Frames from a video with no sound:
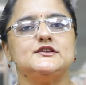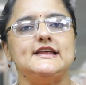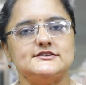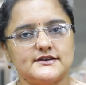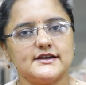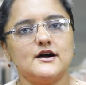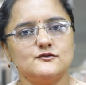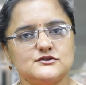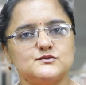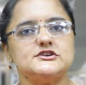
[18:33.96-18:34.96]
So the ledger
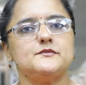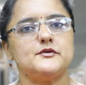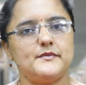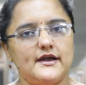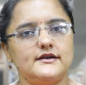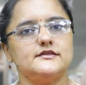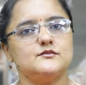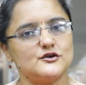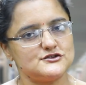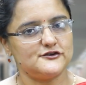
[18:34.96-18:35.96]
accounts which are prepared in
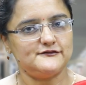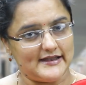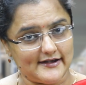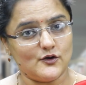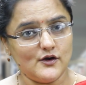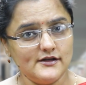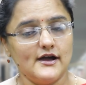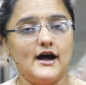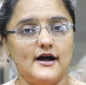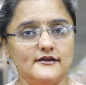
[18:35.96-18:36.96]
the books of landlord
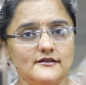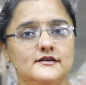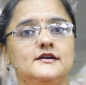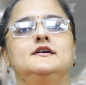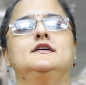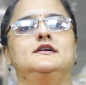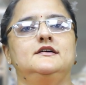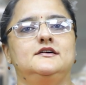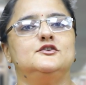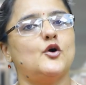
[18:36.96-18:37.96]
are
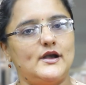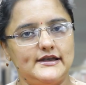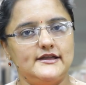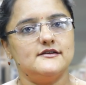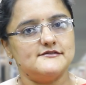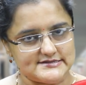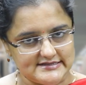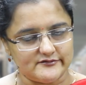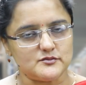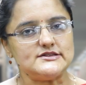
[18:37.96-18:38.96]
royalty
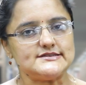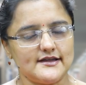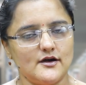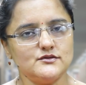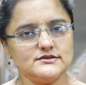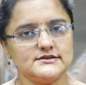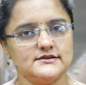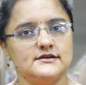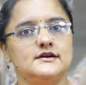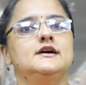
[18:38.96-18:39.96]
receivables account,
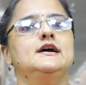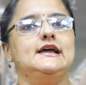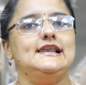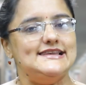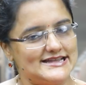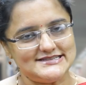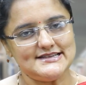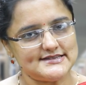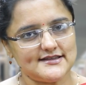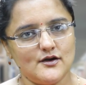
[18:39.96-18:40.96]

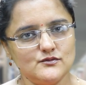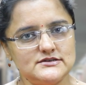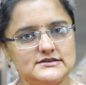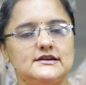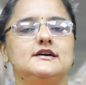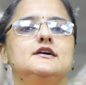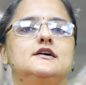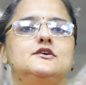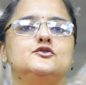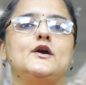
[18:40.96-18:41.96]
lessees account,
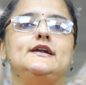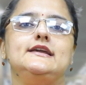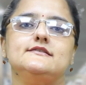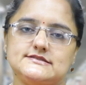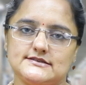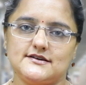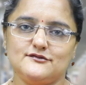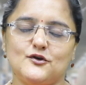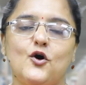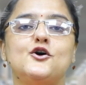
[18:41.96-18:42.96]
royalty
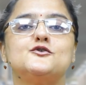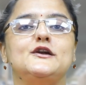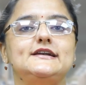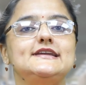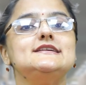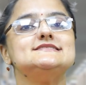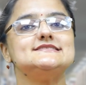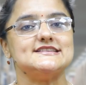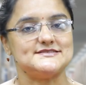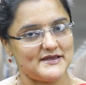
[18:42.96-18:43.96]
reserve or royalty
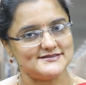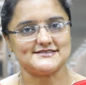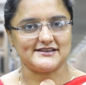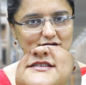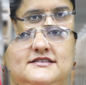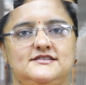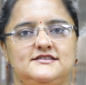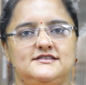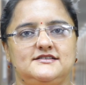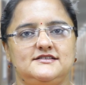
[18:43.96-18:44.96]
suspense account.